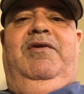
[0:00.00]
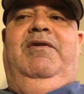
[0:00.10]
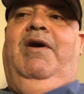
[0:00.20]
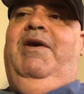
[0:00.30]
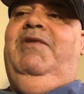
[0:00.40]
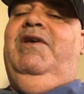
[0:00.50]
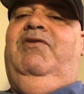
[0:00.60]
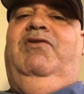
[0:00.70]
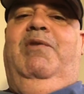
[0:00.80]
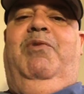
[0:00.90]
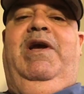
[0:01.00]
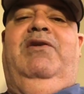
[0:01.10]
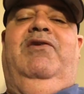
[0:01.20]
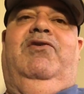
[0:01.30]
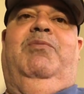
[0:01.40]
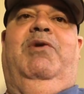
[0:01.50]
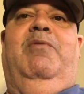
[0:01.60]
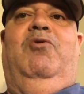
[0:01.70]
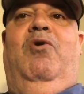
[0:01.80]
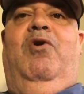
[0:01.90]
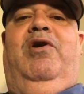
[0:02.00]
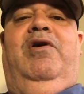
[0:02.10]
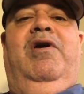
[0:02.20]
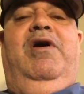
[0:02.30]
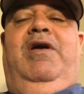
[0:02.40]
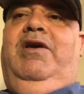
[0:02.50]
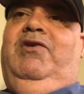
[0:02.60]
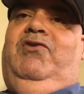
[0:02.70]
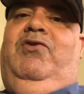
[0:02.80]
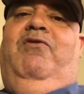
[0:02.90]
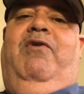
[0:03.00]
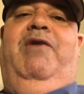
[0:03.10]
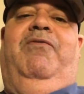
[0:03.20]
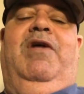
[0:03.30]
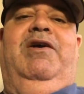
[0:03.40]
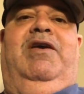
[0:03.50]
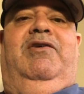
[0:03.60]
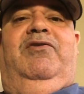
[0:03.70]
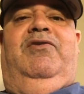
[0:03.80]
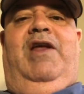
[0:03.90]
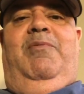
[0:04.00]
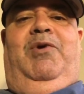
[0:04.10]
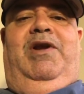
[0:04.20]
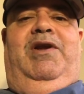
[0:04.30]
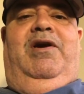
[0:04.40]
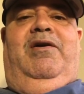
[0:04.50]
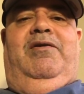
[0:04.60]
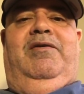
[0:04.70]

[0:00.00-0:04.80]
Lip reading: Now he thinks he's going to bring it to the Supreme Court. His 3 flunkies that he put in there.